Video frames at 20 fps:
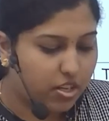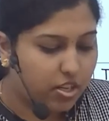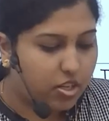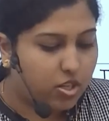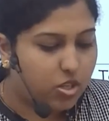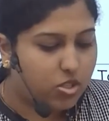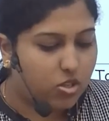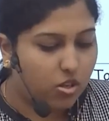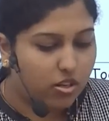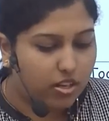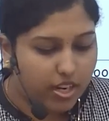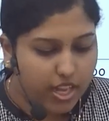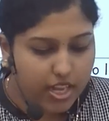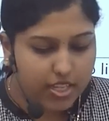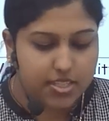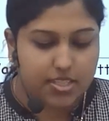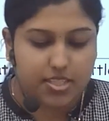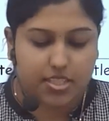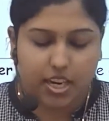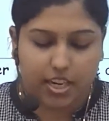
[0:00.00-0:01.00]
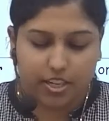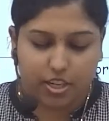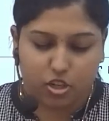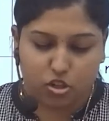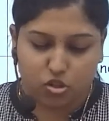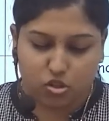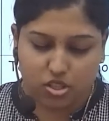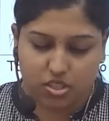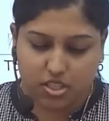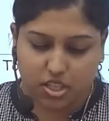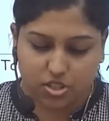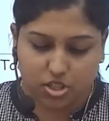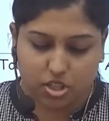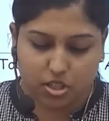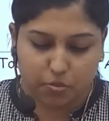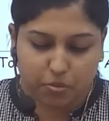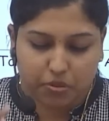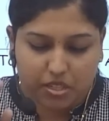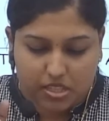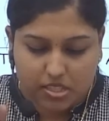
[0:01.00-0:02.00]
So let's get into the session.
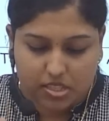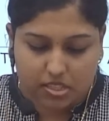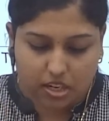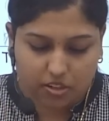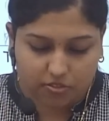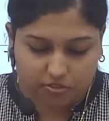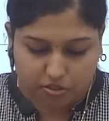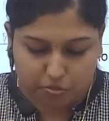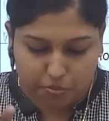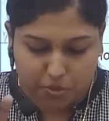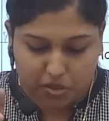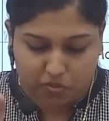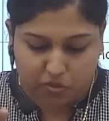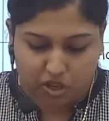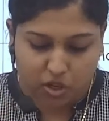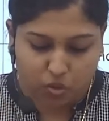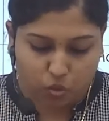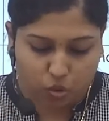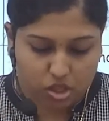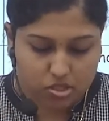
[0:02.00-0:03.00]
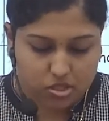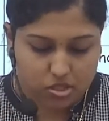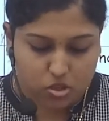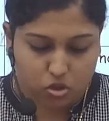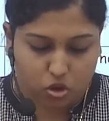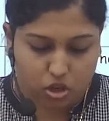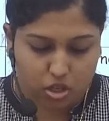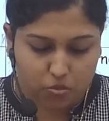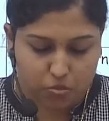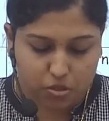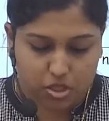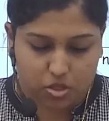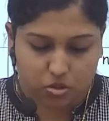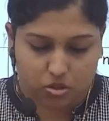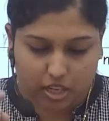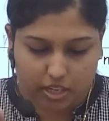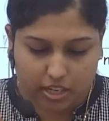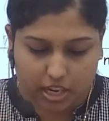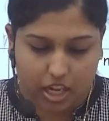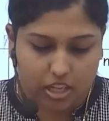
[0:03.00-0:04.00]
Please confirm me my voice is audible so that
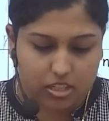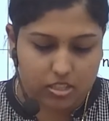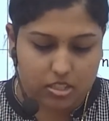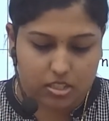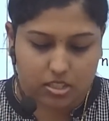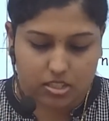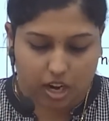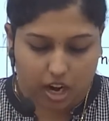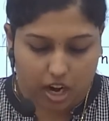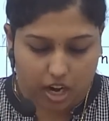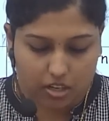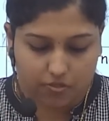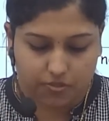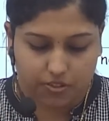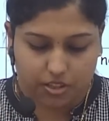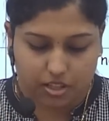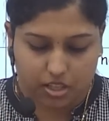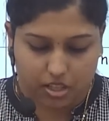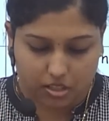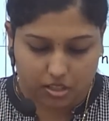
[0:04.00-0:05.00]
I'll start with the...